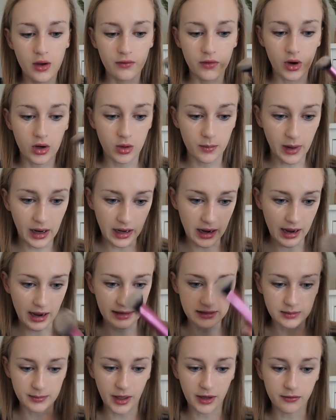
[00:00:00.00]
for under my
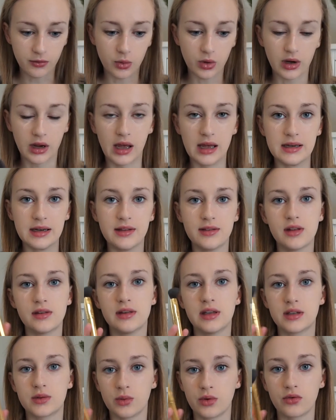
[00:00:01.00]
eyes and my forehead, and then
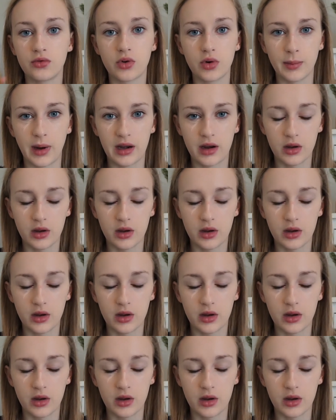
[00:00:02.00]
this one for my